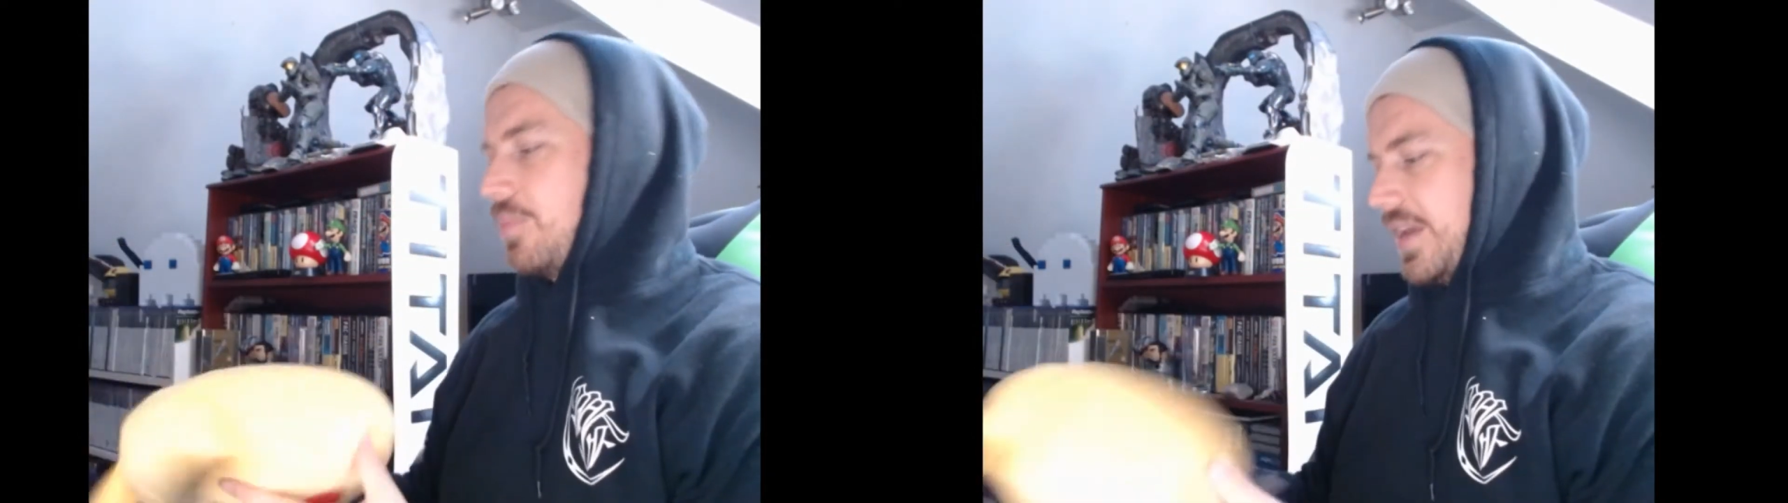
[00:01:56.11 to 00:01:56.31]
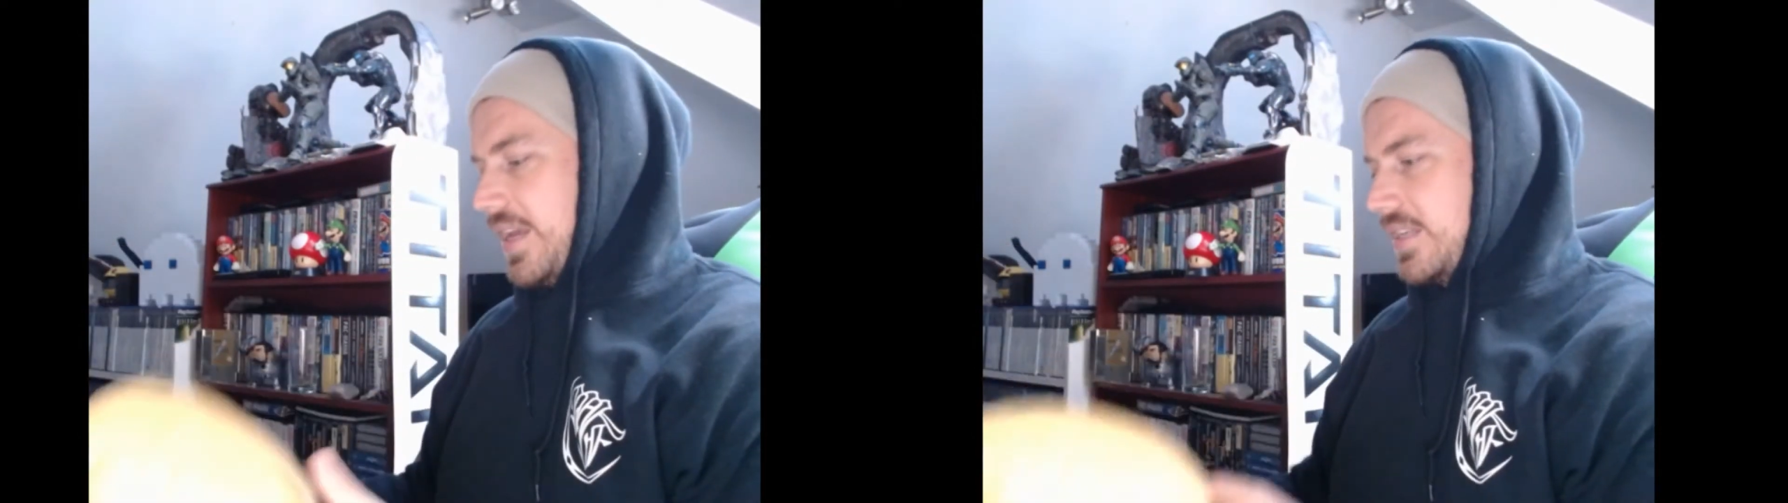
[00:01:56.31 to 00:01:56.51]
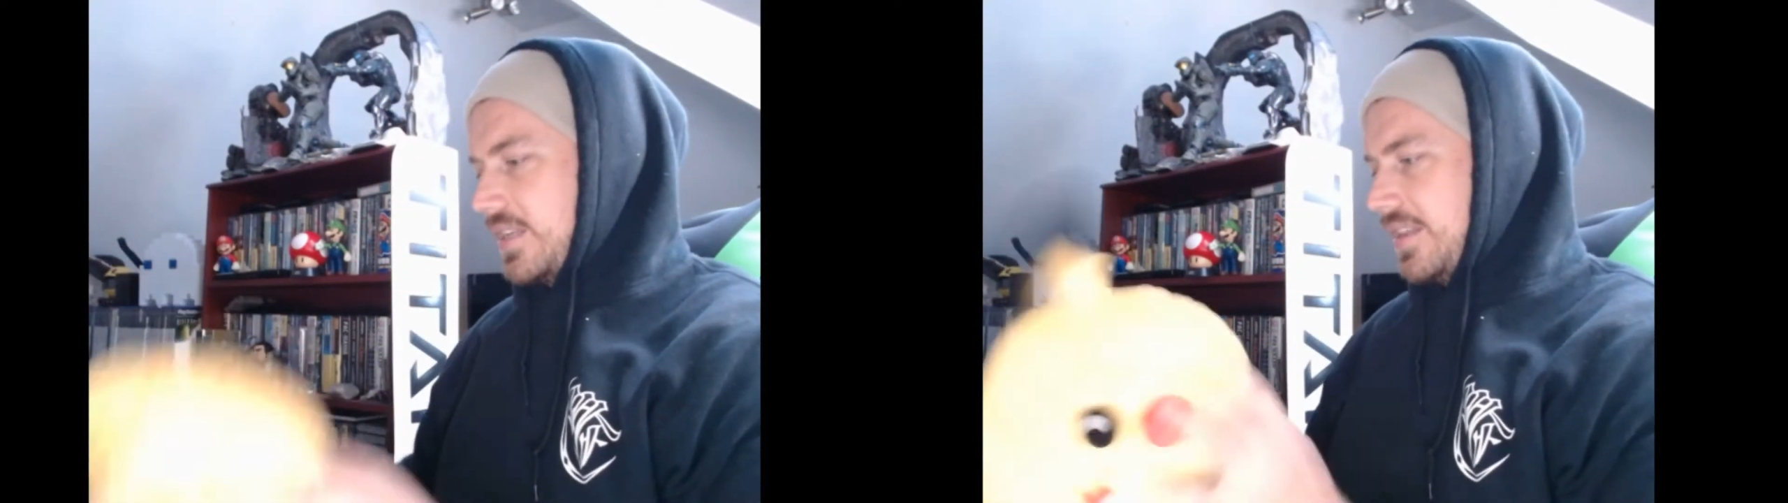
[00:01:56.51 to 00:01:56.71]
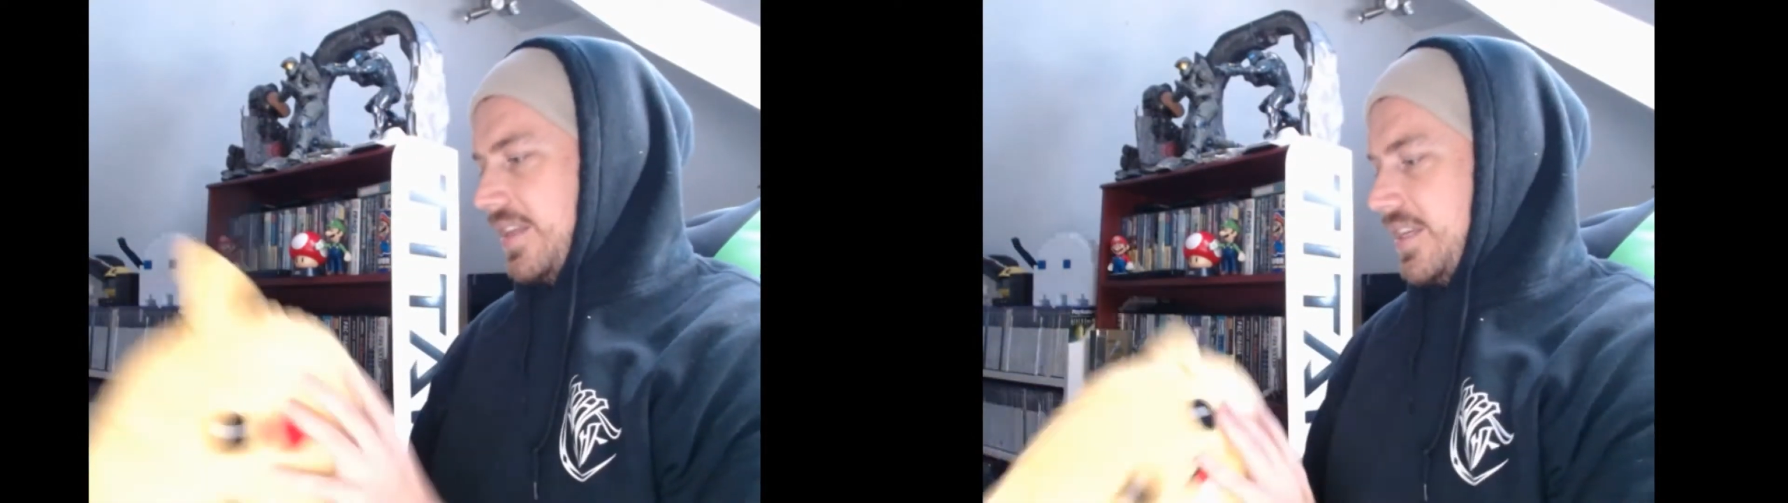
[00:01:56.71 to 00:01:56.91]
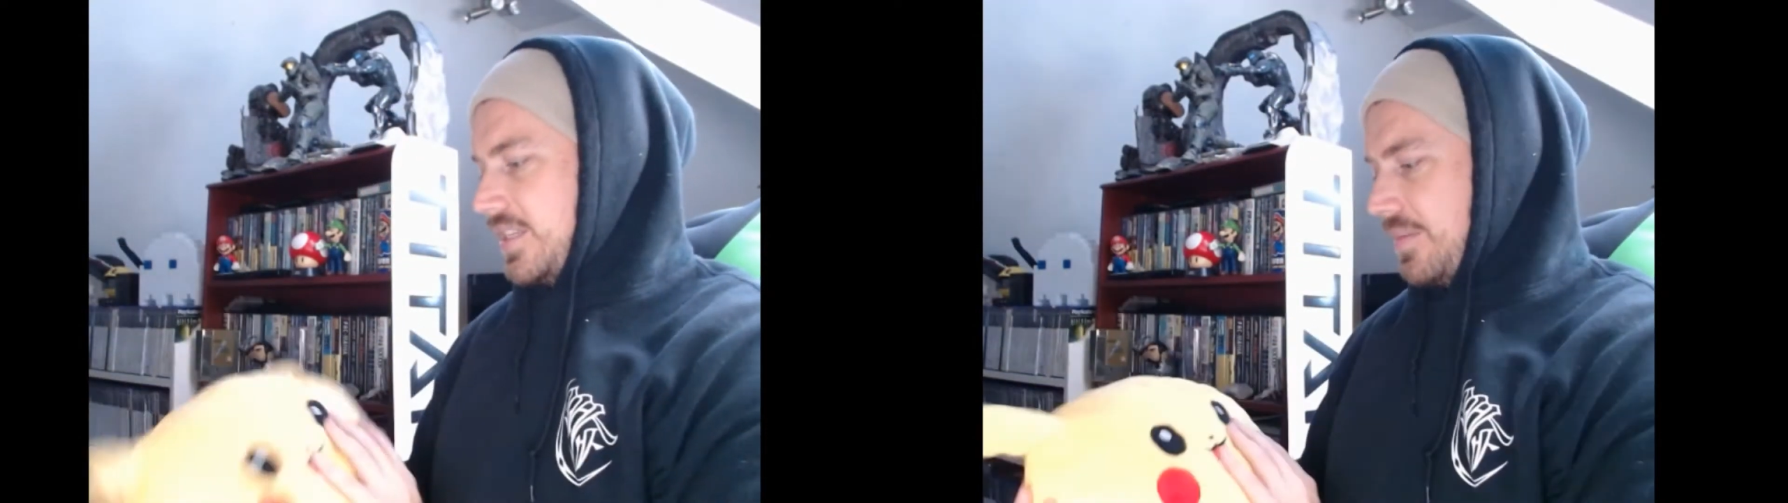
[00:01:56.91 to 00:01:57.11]
is
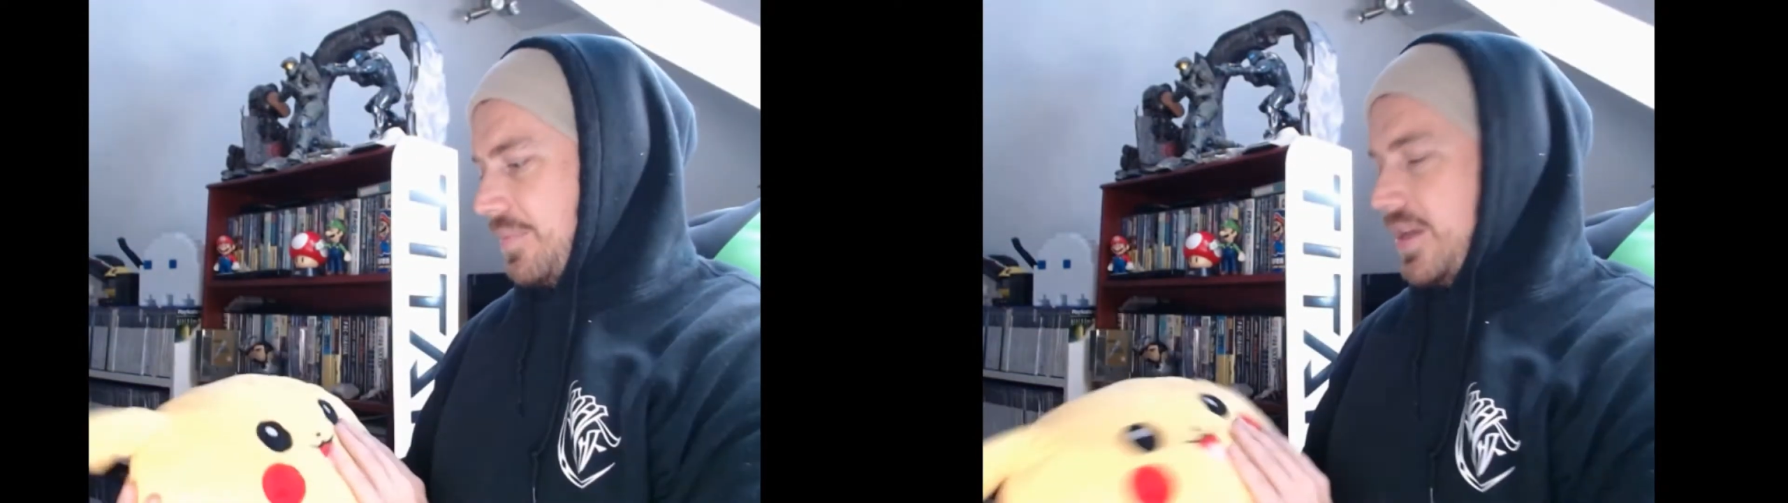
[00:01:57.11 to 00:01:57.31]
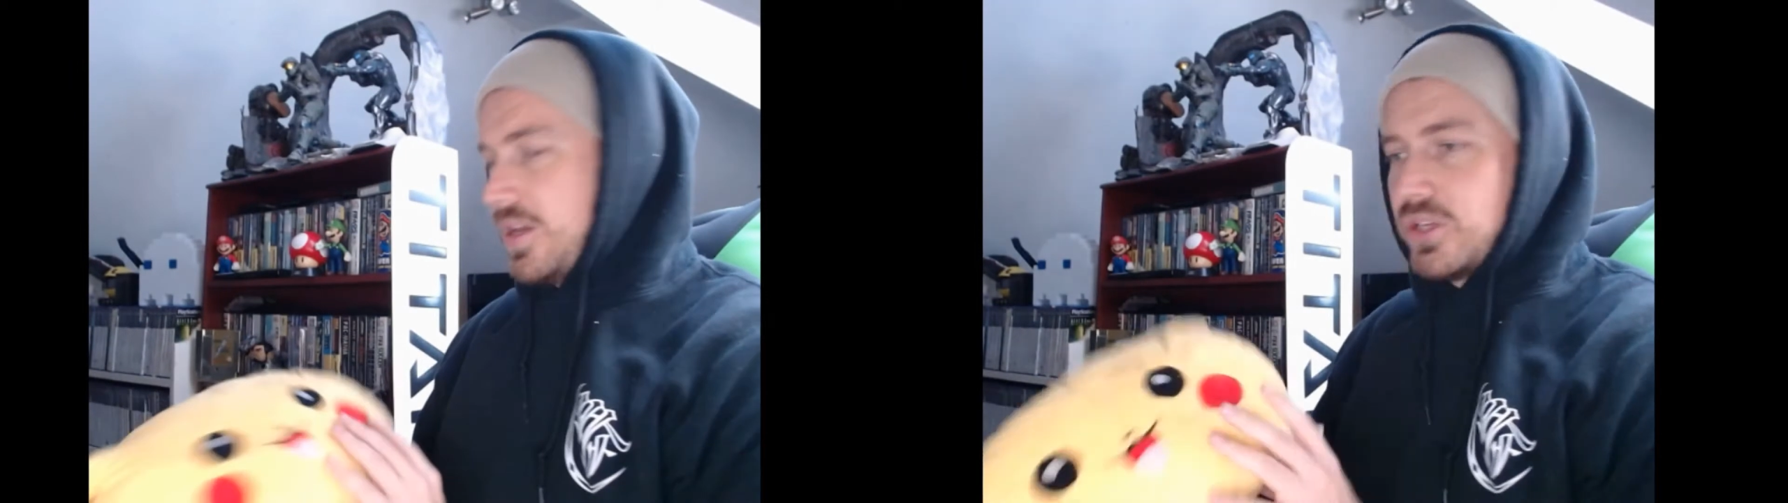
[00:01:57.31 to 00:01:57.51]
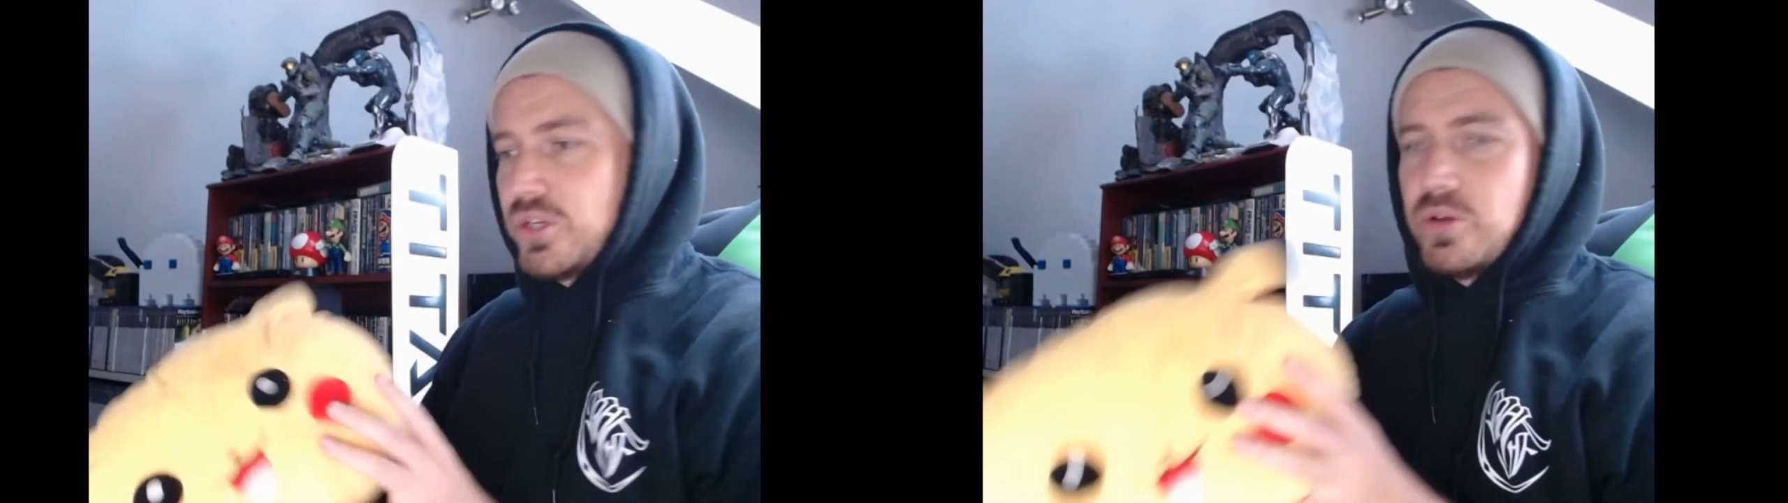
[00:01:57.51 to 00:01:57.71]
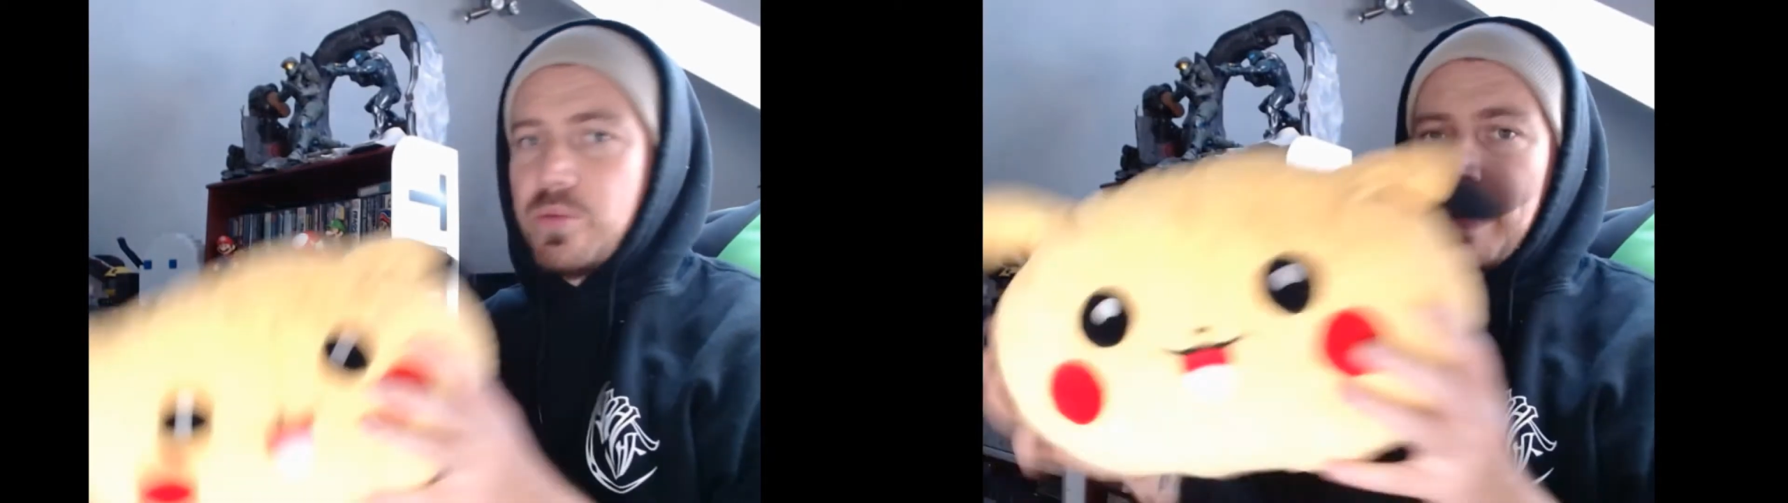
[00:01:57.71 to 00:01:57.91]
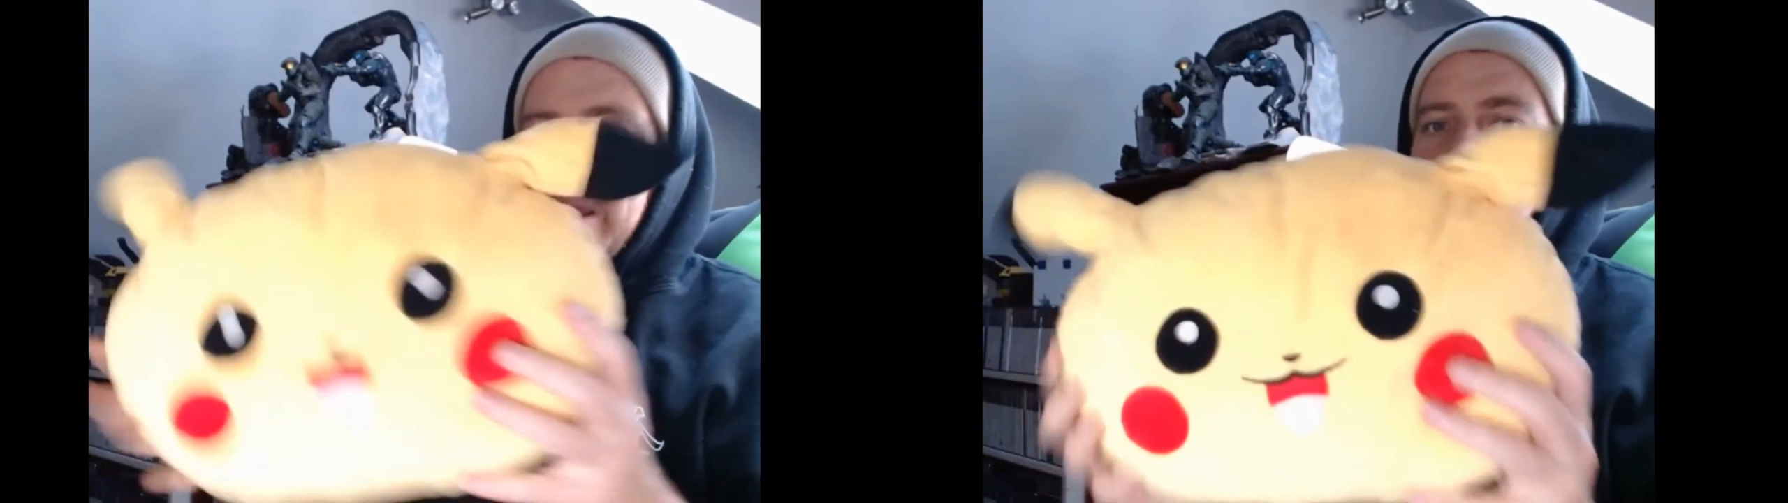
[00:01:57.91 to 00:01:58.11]
this Pikachu
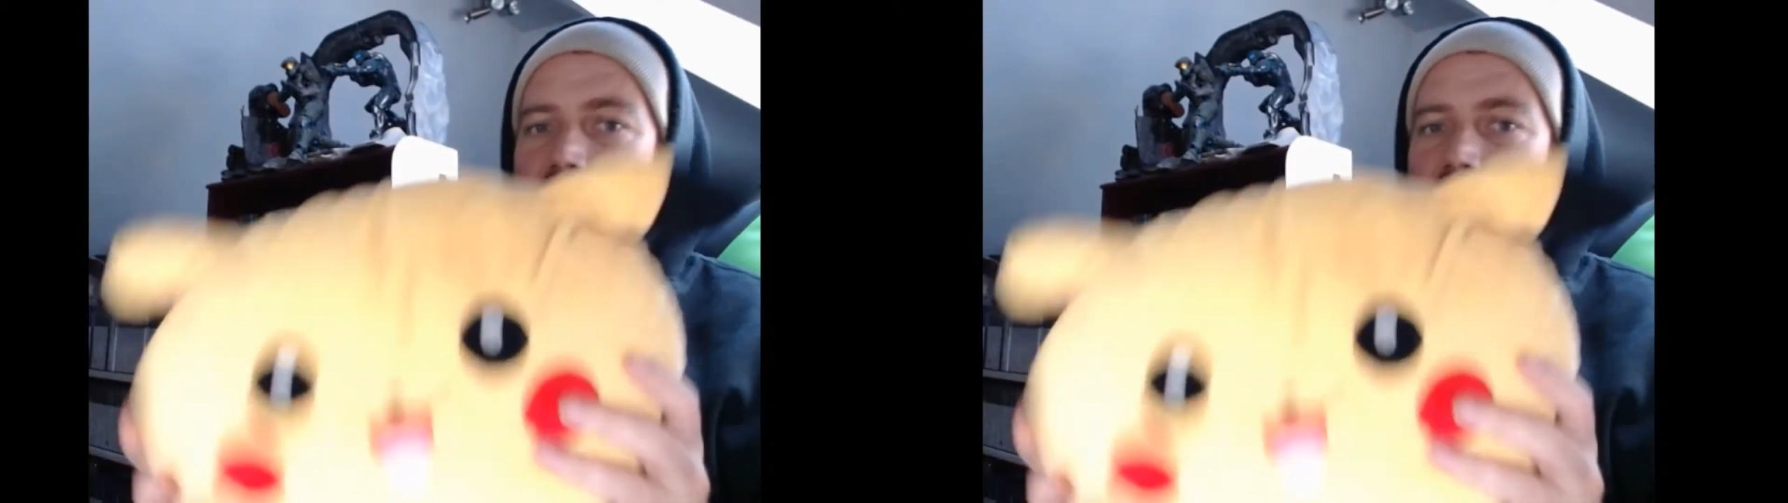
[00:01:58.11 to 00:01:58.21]
pillow,